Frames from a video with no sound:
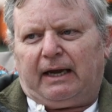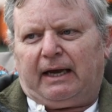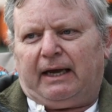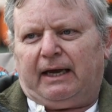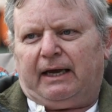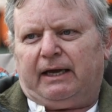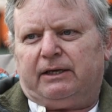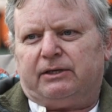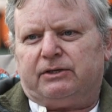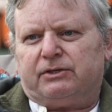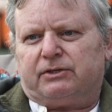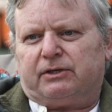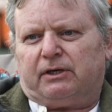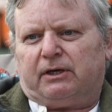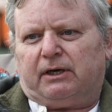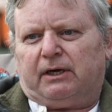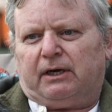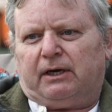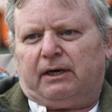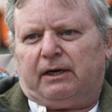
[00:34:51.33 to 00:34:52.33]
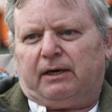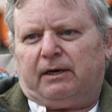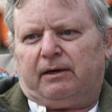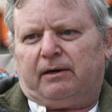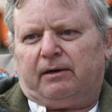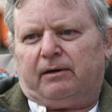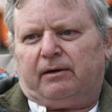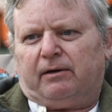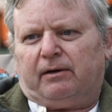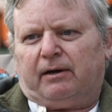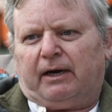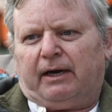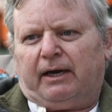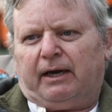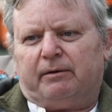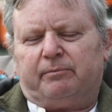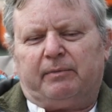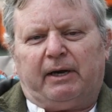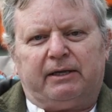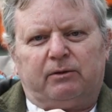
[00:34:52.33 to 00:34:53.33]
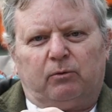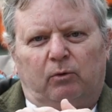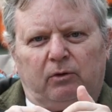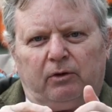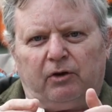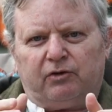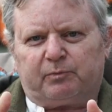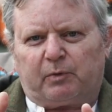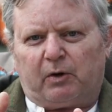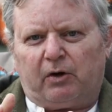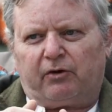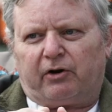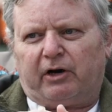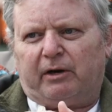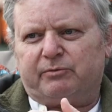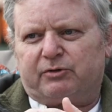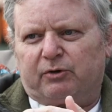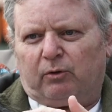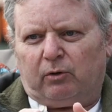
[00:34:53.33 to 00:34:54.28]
And I had made all those programs,